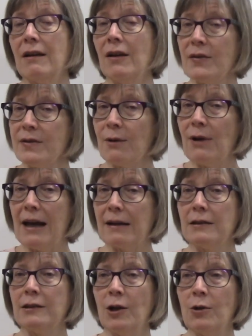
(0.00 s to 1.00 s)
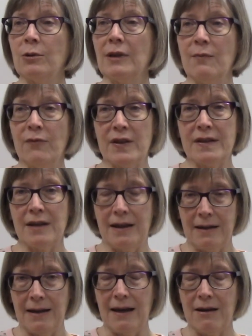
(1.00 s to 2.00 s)
also had a low
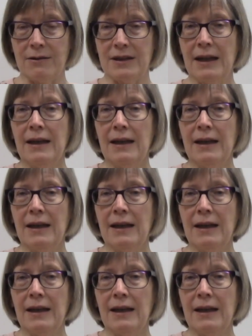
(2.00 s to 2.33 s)
lymphocyte count,